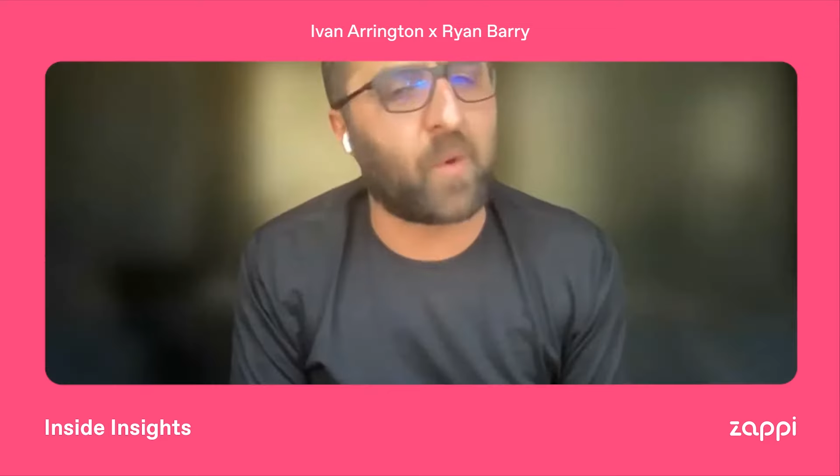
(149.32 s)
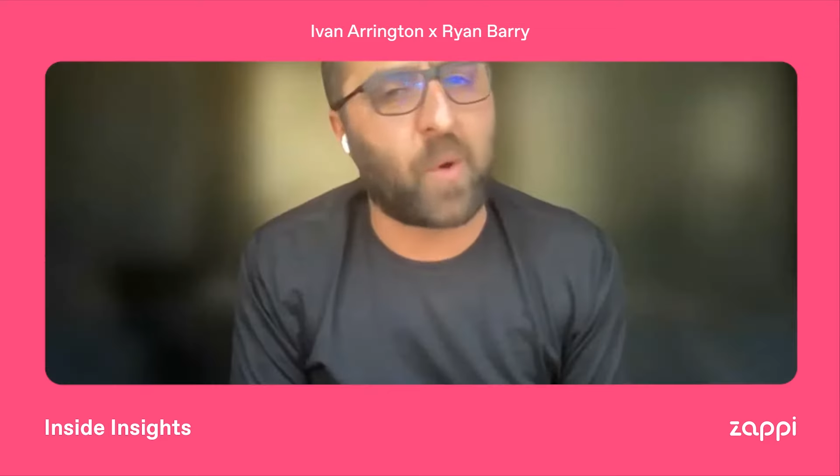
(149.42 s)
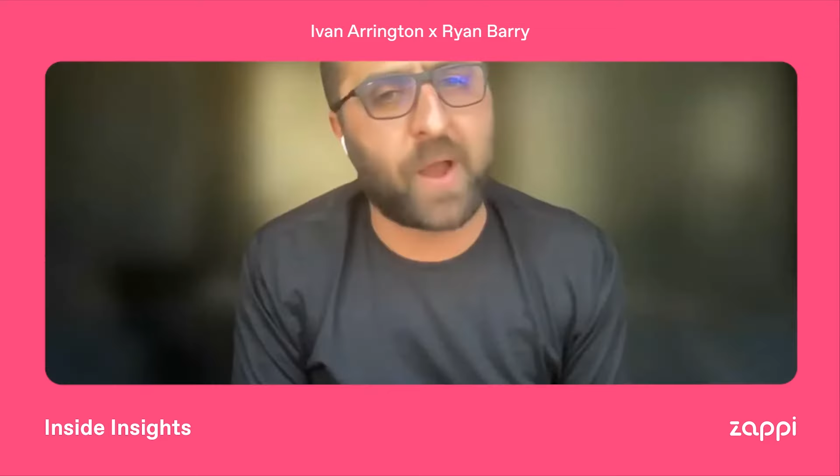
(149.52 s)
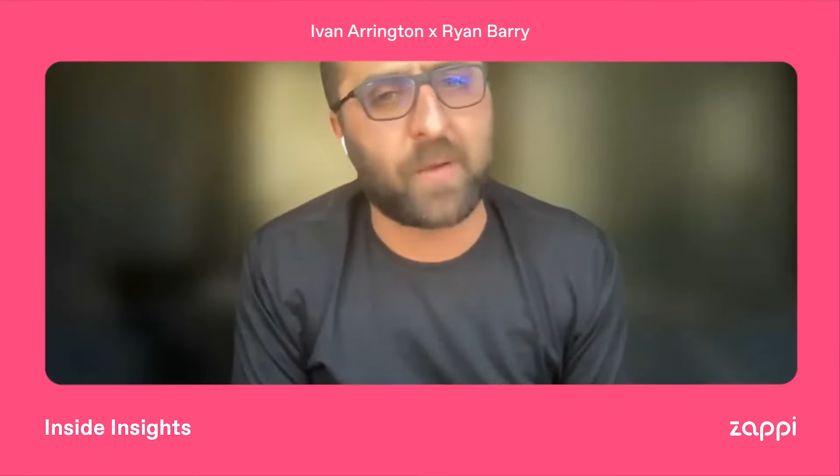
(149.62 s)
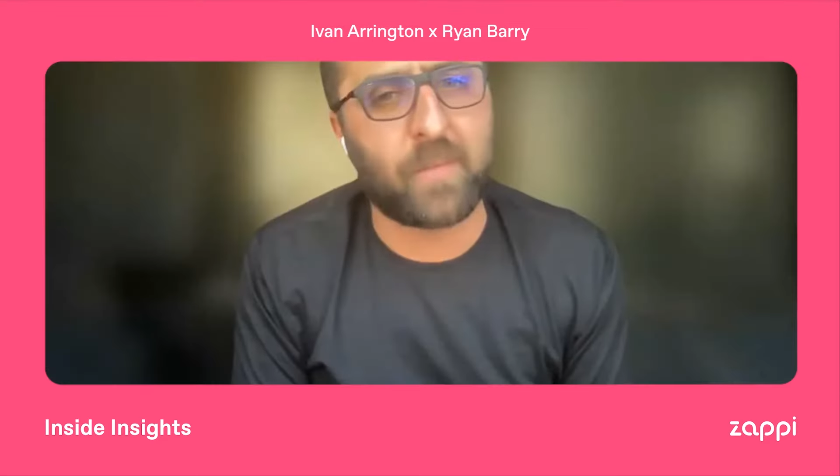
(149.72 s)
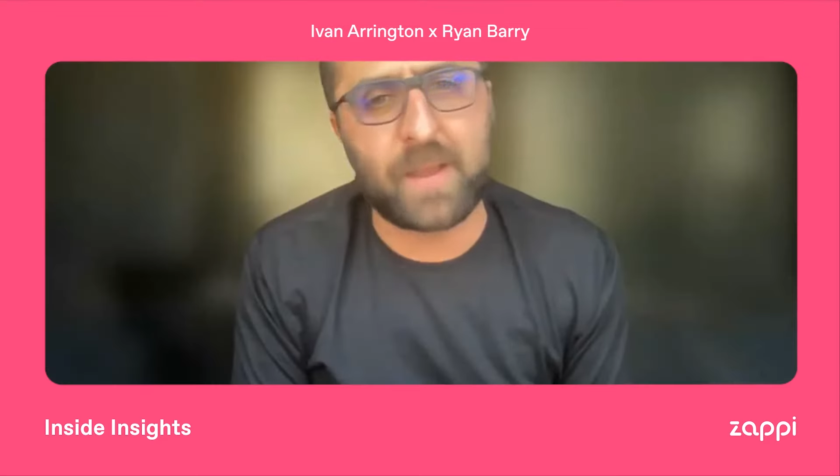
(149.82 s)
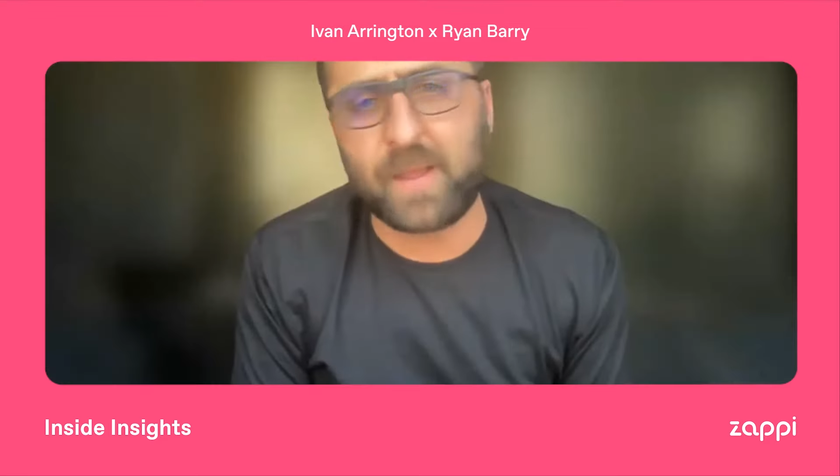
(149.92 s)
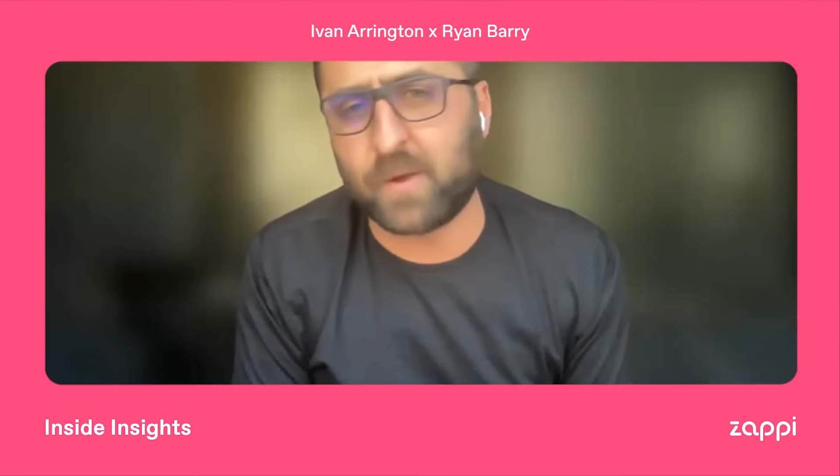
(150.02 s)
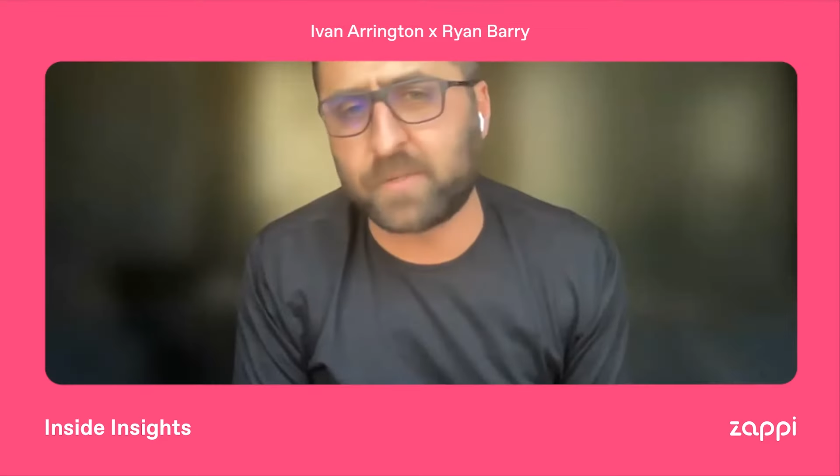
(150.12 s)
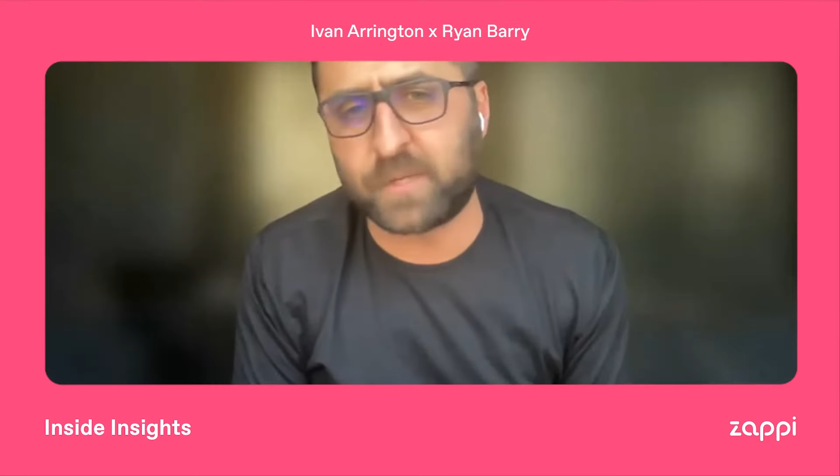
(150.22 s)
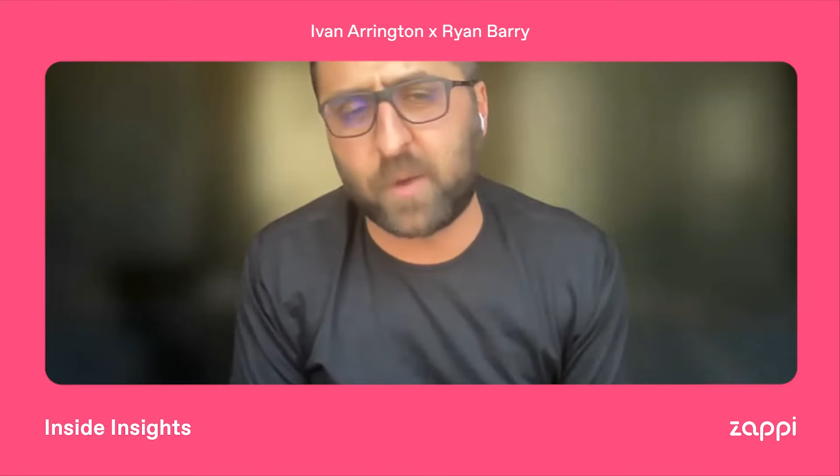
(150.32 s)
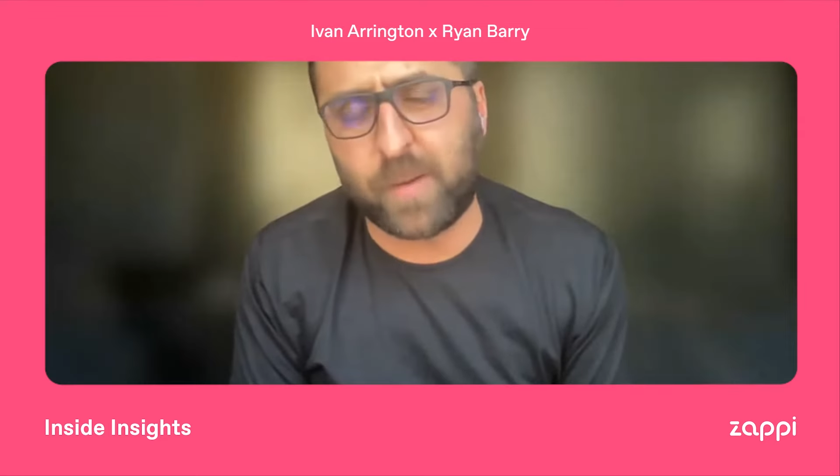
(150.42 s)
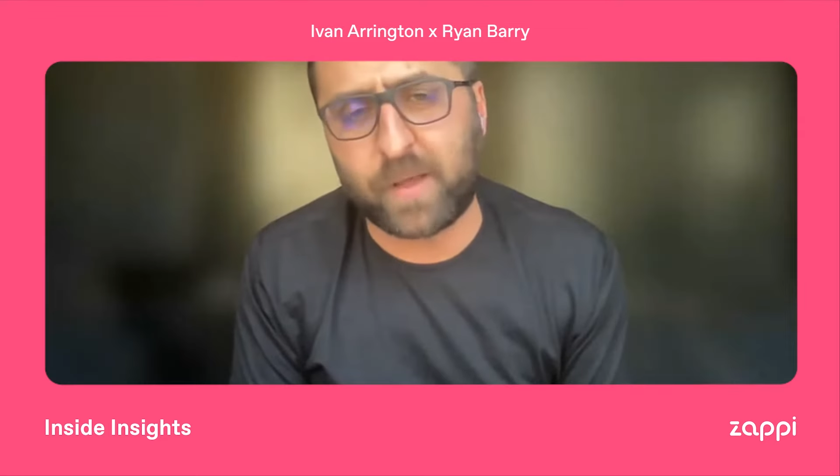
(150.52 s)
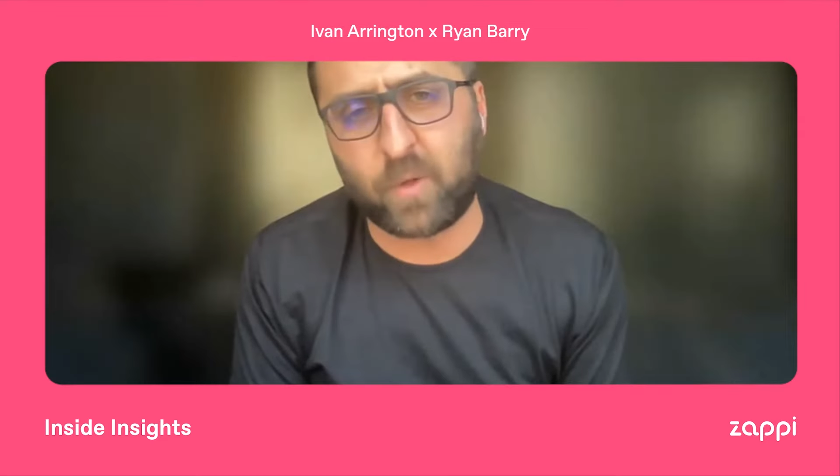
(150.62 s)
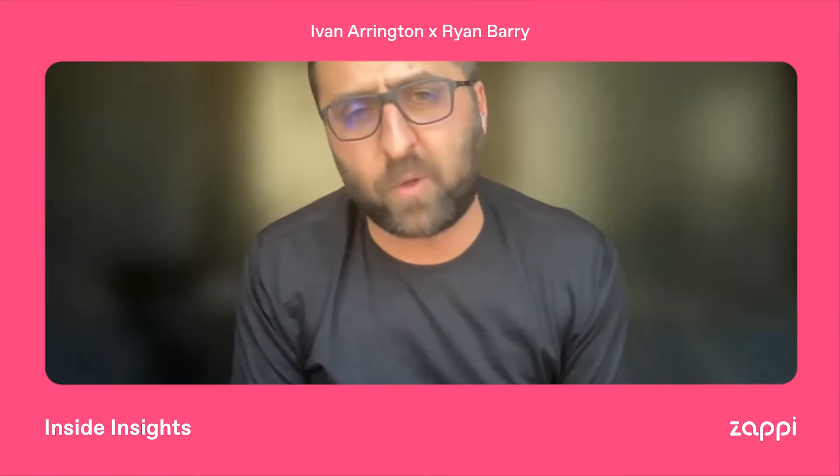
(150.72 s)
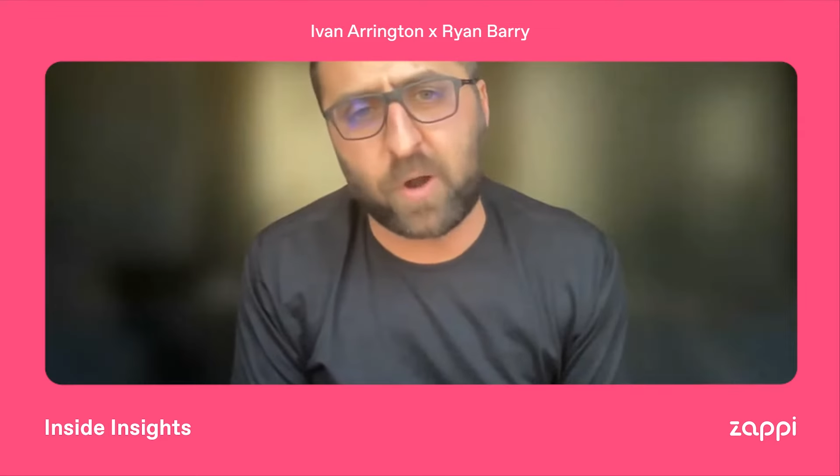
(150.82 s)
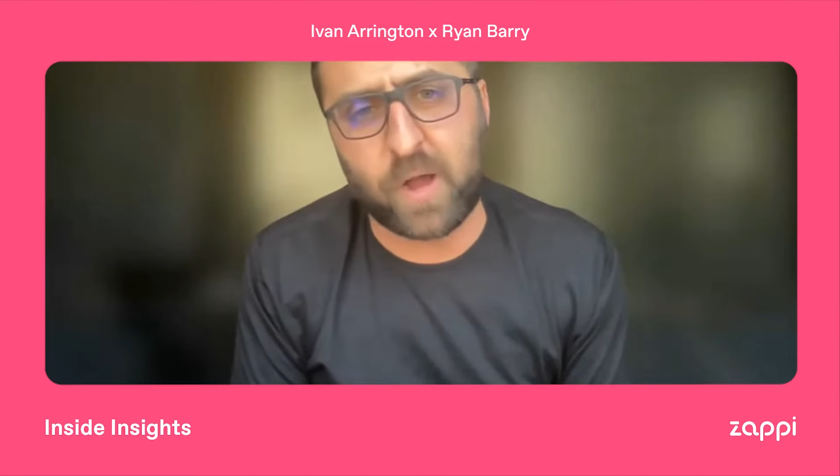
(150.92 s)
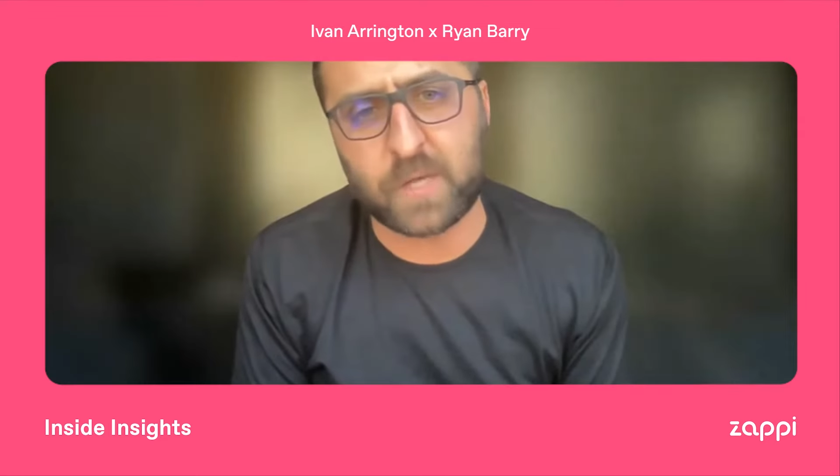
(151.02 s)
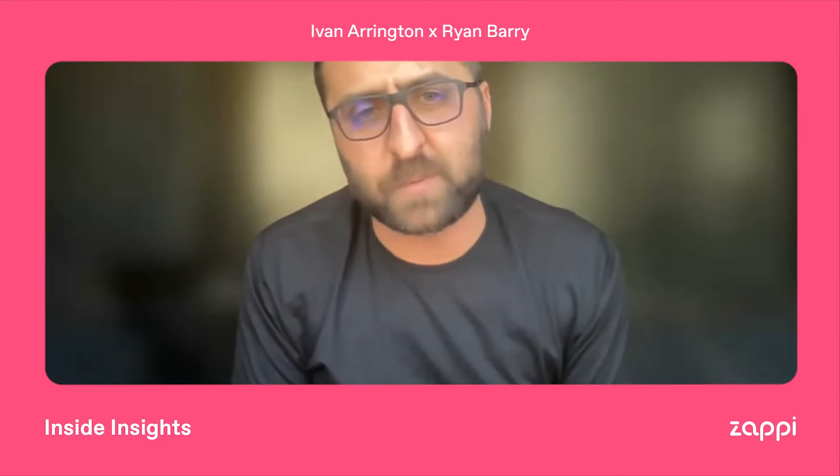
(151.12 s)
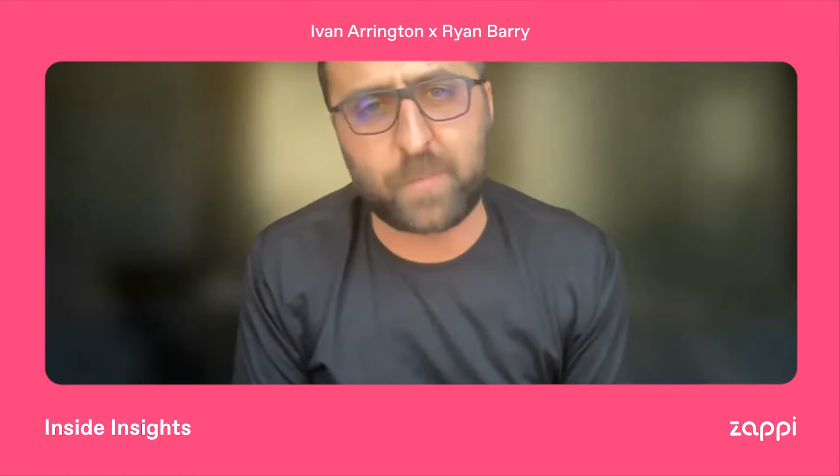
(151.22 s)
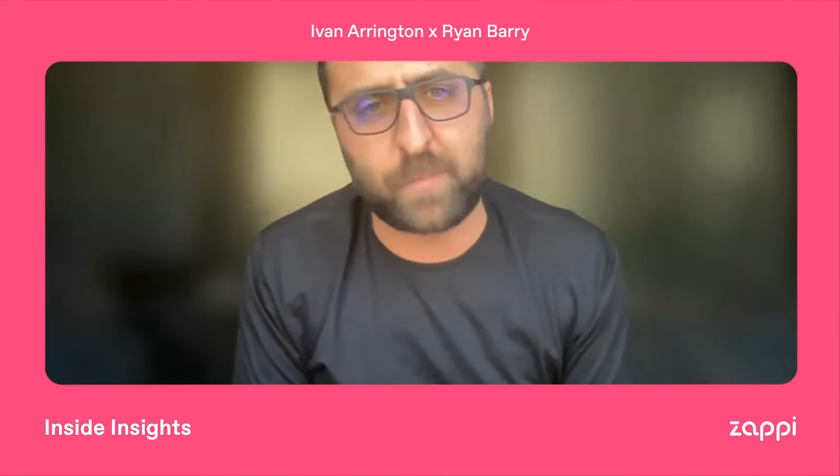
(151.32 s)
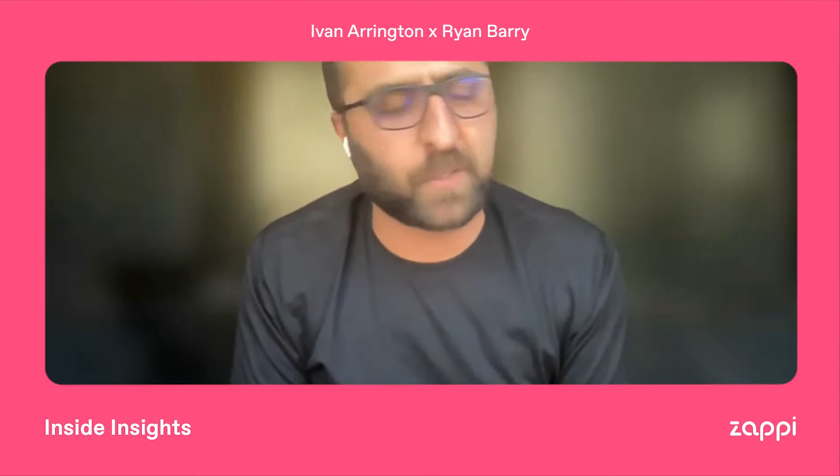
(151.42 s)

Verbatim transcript: has gotten acquired many years ago by Clorox,